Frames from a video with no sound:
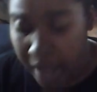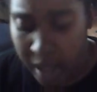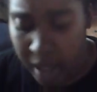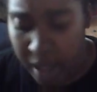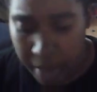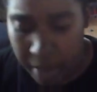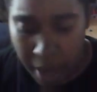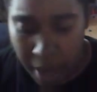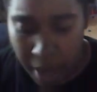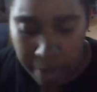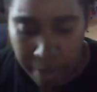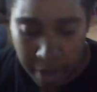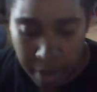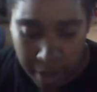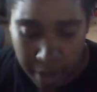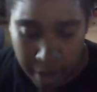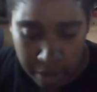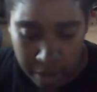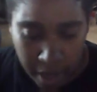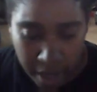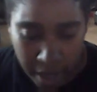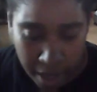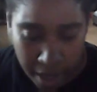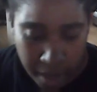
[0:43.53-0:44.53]
am happy
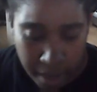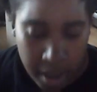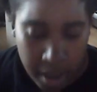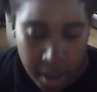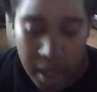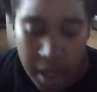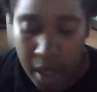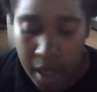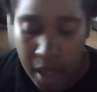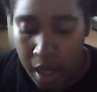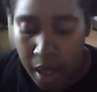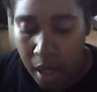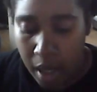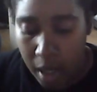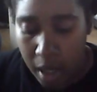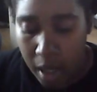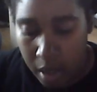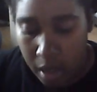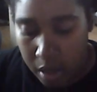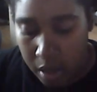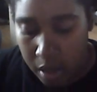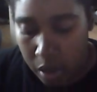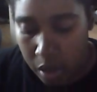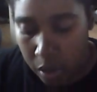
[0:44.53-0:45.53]
about that.
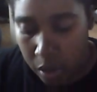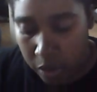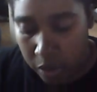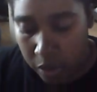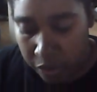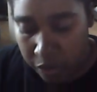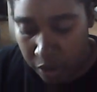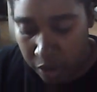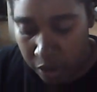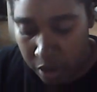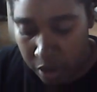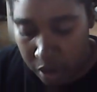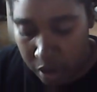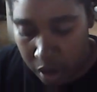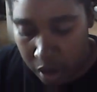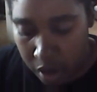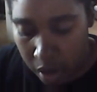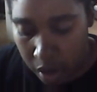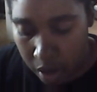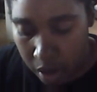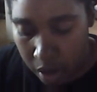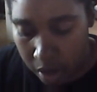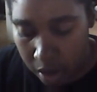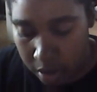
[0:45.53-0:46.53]
So the
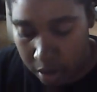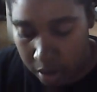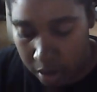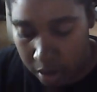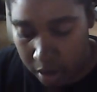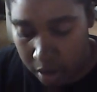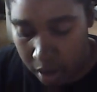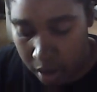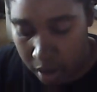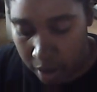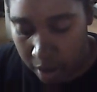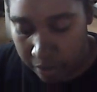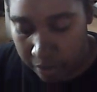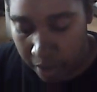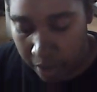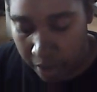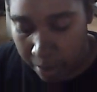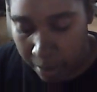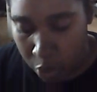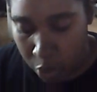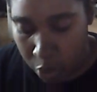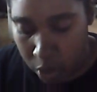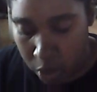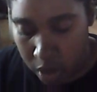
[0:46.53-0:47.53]
first stuff
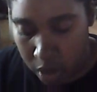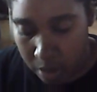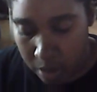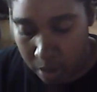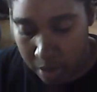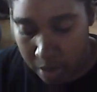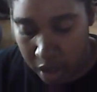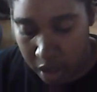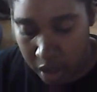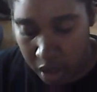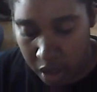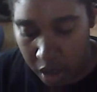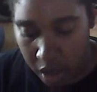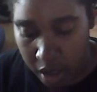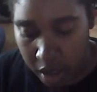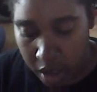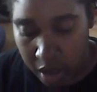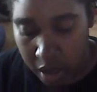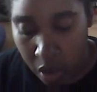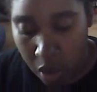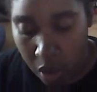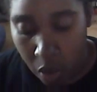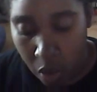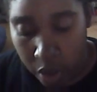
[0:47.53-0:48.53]
I'm going to mention
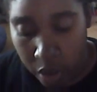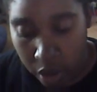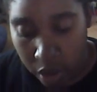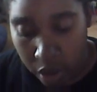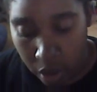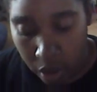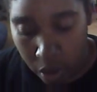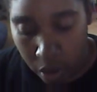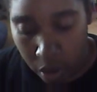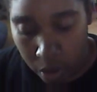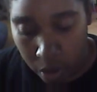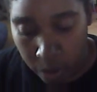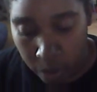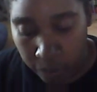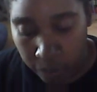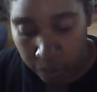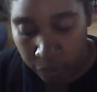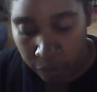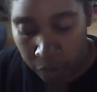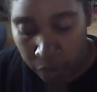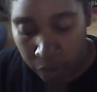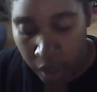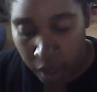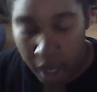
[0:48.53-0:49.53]
is the On Your Own.
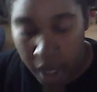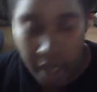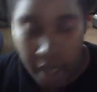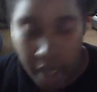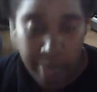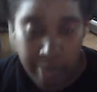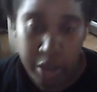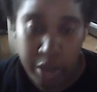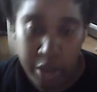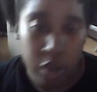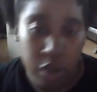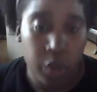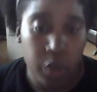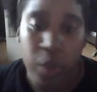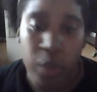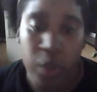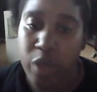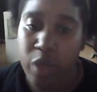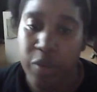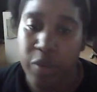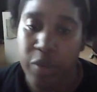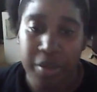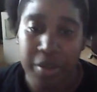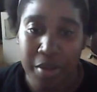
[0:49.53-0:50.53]
And I'm just going to
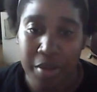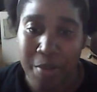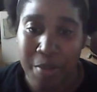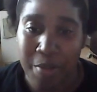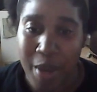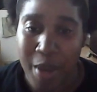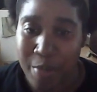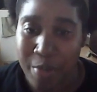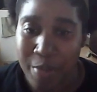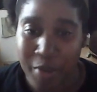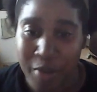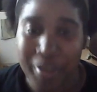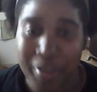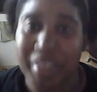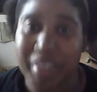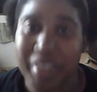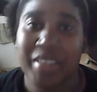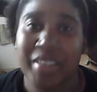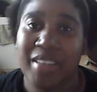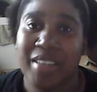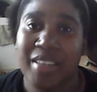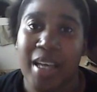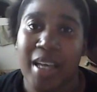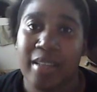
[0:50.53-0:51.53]
read what's on the paper
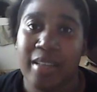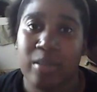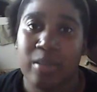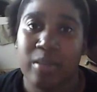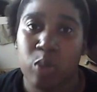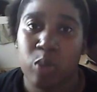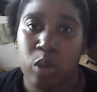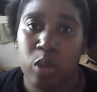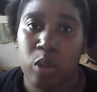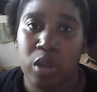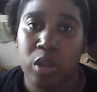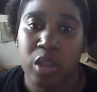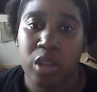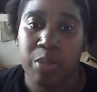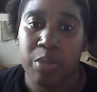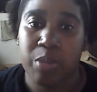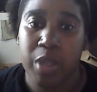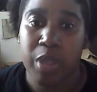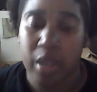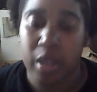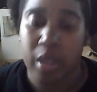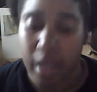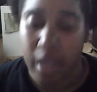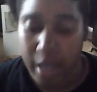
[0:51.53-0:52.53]
because that would just
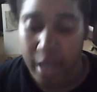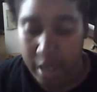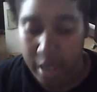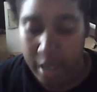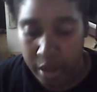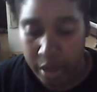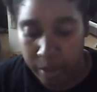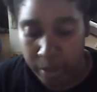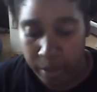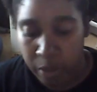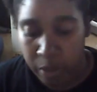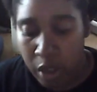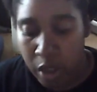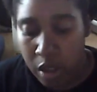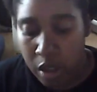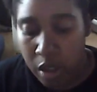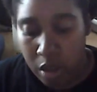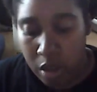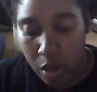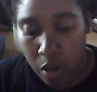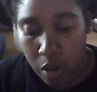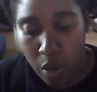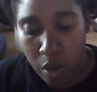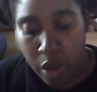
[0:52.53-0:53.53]
be a lot easier.
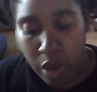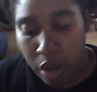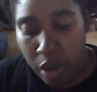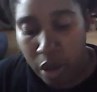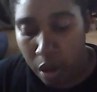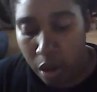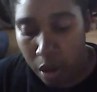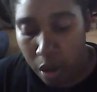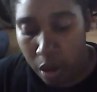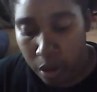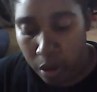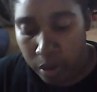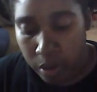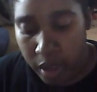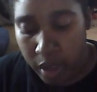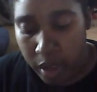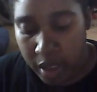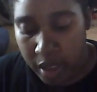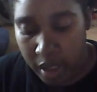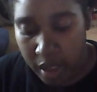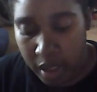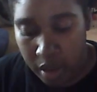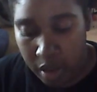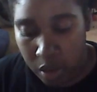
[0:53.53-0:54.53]
So on your own,
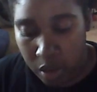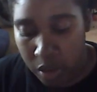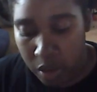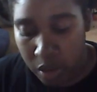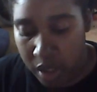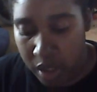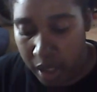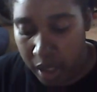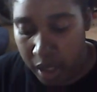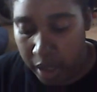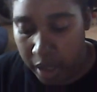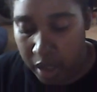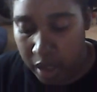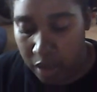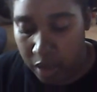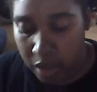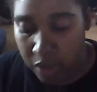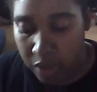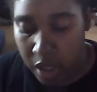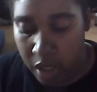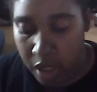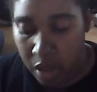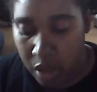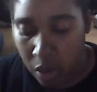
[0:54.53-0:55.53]
it says, do these
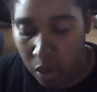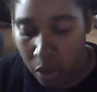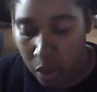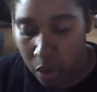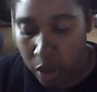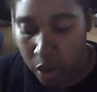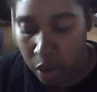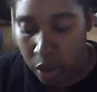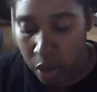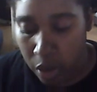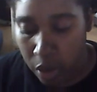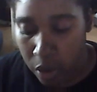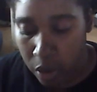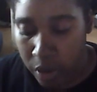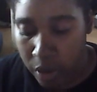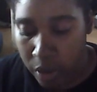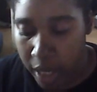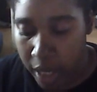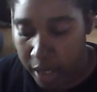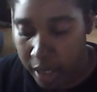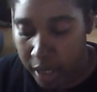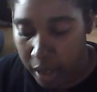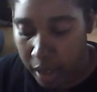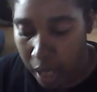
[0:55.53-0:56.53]
activities on your own
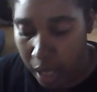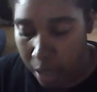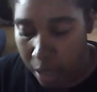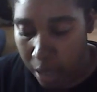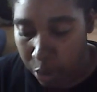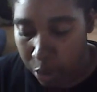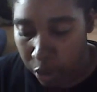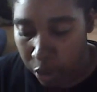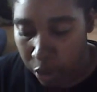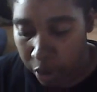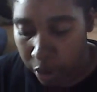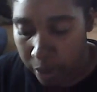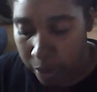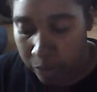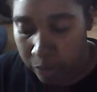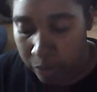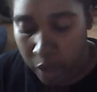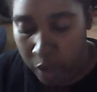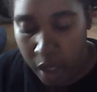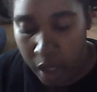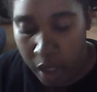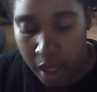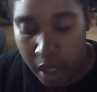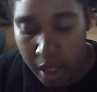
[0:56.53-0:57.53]
at the library.
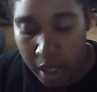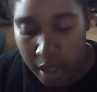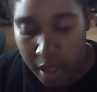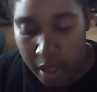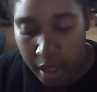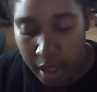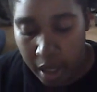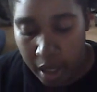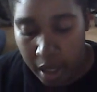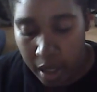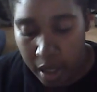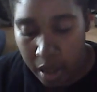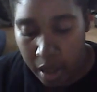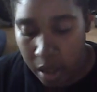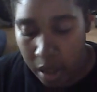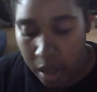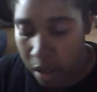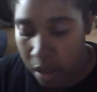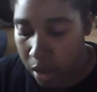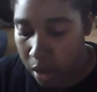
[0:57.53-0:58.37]
They